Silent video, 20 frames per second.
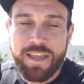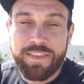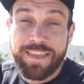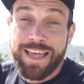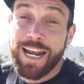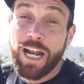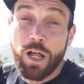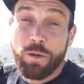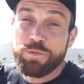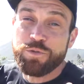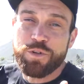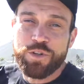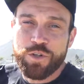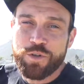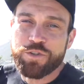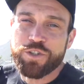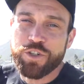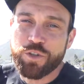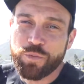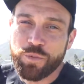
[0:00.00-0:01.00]
That helps
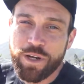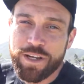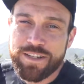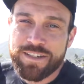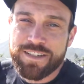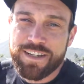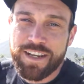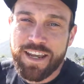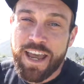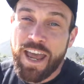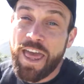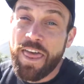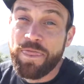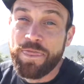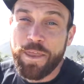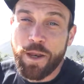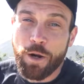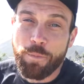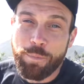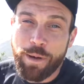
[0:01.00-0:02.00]
reduce your risk,
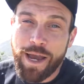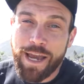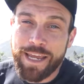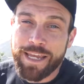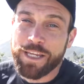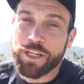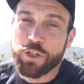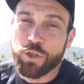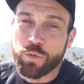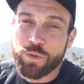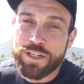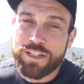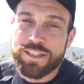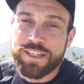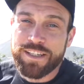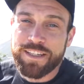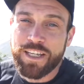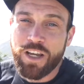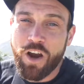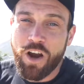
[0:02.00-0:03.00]
thereby
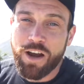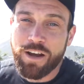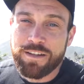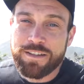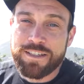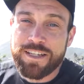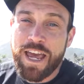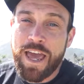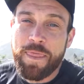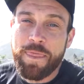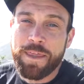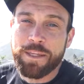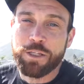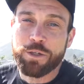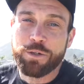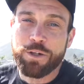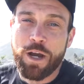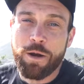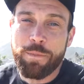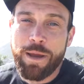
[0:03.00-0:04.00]
increasing the odds that
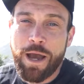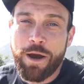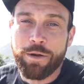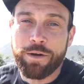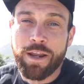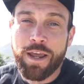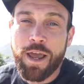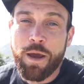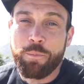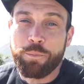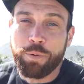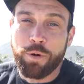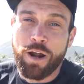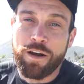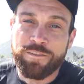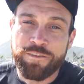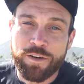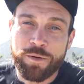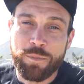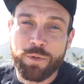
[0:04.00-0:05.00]
you come out
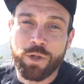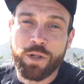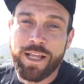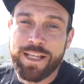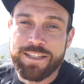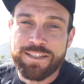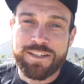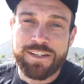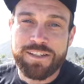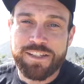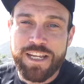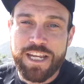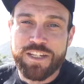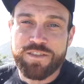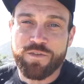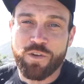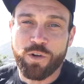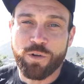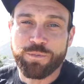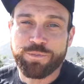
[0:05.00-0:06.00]
profitable and
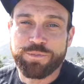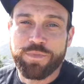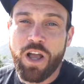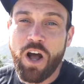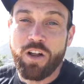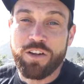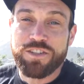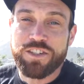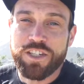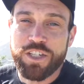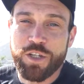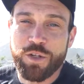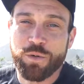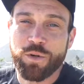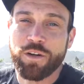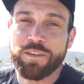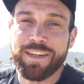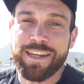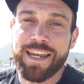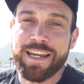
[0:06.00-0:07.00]
successful. I'll see you
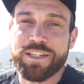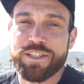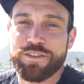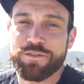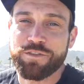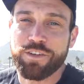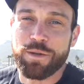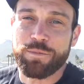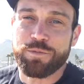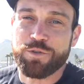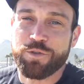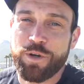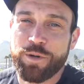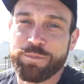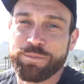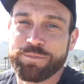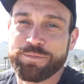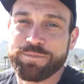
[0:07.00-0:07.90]
on the next flip trip.